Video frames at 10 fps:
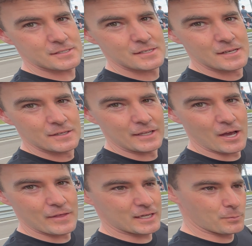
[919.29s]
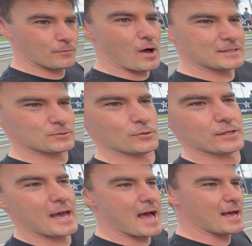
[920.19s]
you know, that can provide through
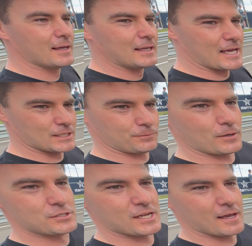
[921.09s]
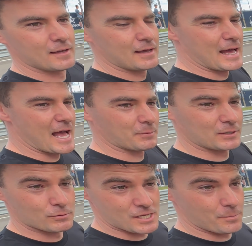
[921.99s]
the car in the future,
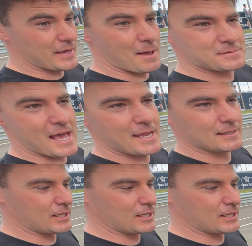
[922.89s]
can also be updated,